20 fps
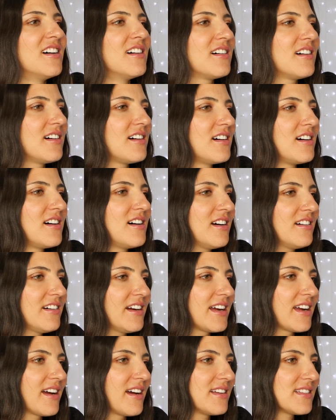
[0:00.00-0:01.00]
Oh, all
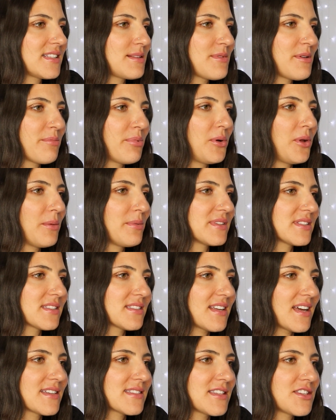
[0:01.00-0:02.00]
right guys, let me pull up a
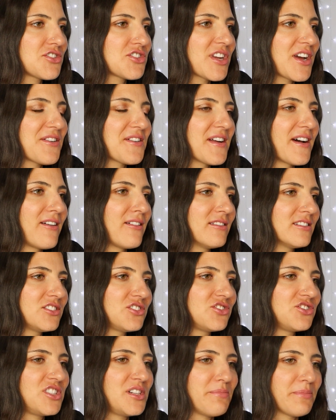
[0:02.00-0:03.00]
Sassy shout
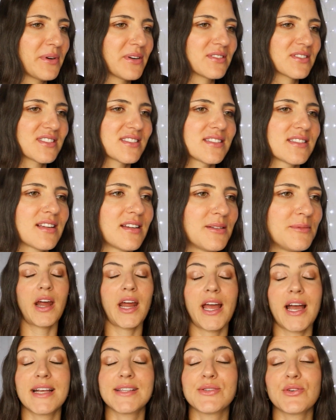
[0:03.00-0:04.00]
out. Jeepers. All
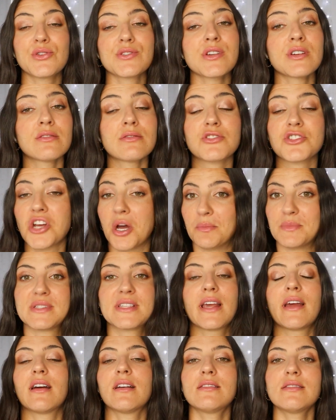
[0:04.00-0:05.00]
right guys, those are jump
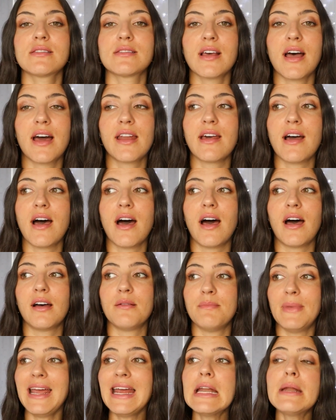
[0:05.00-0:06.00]
scares
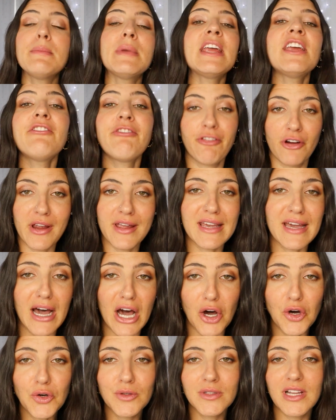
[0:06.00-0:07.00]
that made me freak
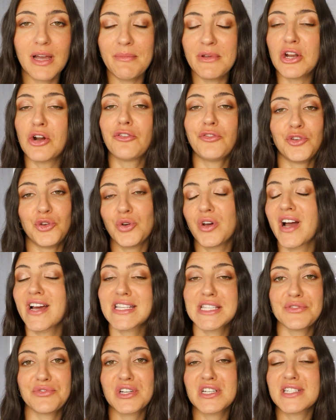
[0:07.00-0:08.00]
out. Let me know if you
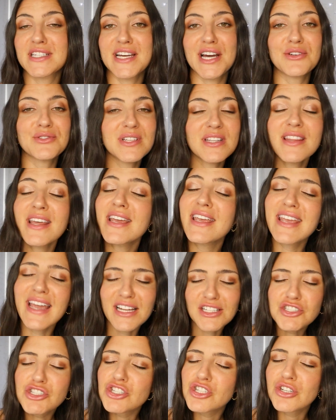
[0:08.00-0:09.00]
guys freaked out. Did they
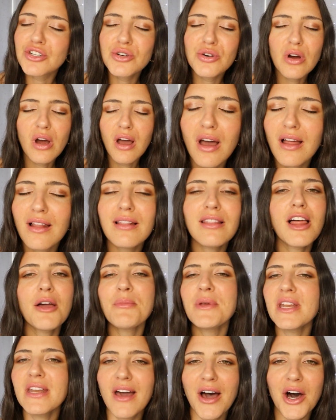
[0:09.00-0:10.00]
get you? Let
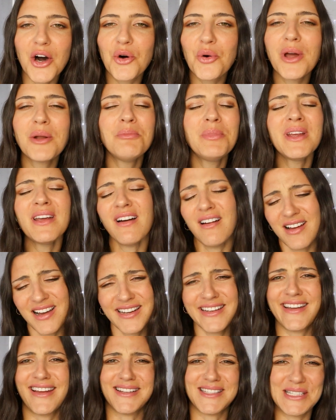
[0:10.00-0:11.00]
me know and be
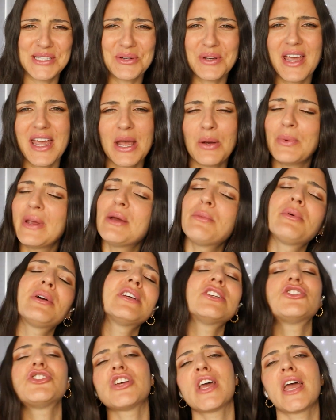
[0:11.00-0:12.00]
honest, okay? We
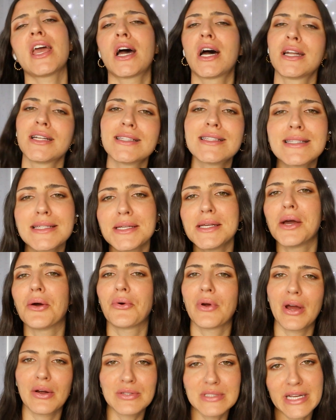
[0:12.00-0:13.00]
appreciate honesty
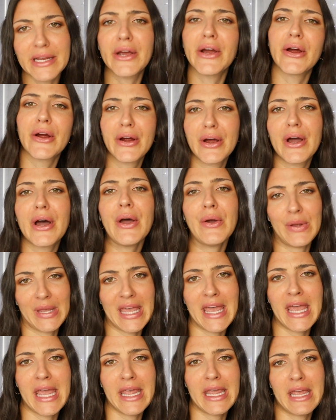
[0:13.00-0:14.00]
around here,
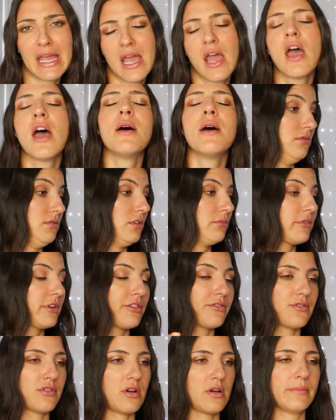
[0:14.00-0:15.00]
okay? I'm gonna
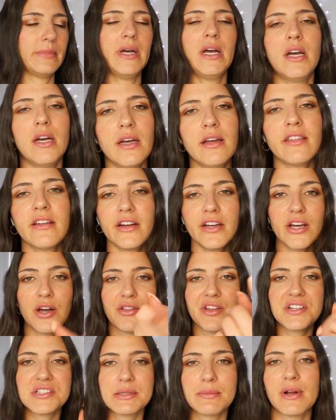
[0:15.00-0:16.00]
throw up. There you go,
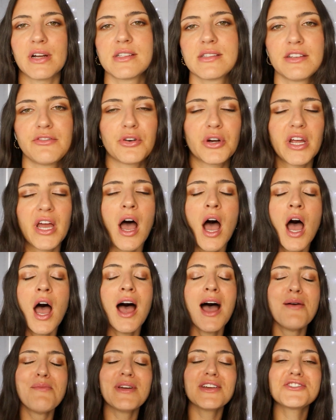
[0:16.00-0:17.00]
there's some honesty for you.
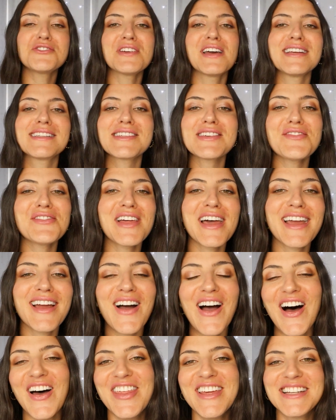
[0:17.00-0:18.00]
Make sure you guys leave a like
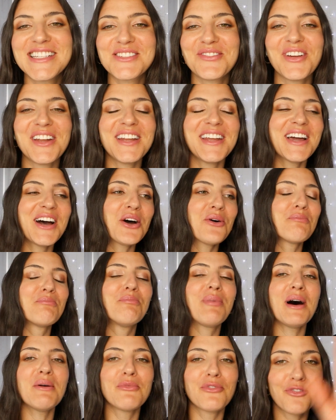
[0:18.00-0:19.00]
on this video,
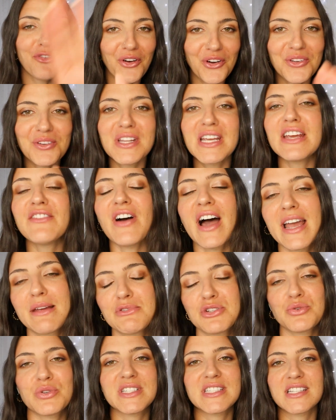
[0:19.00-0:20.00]
but before you leave,
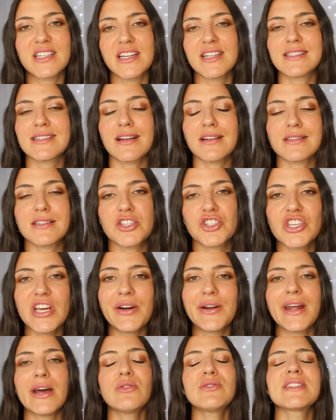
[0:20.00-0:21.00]
I'm doing today's Sassy
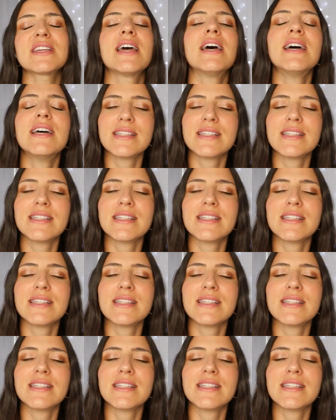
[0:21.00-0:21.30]
shout out.